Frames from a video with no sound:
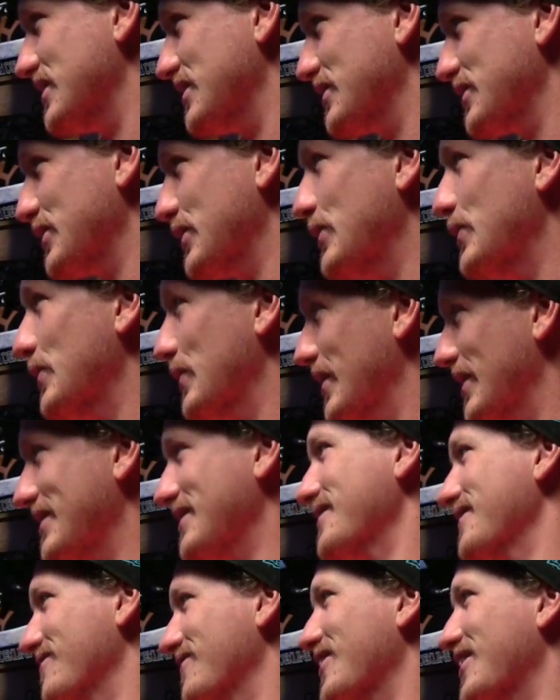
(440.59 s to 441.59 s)
it's going to go,
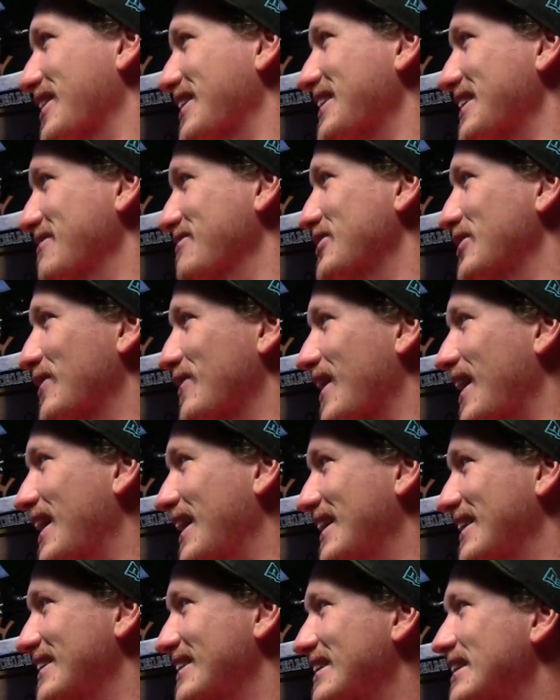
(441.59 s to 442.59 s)
like, we're going to give you a
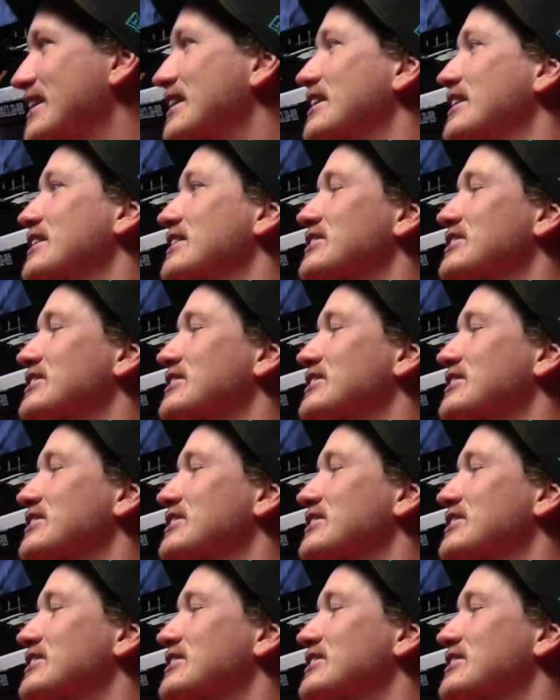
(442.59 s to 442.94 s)
ride.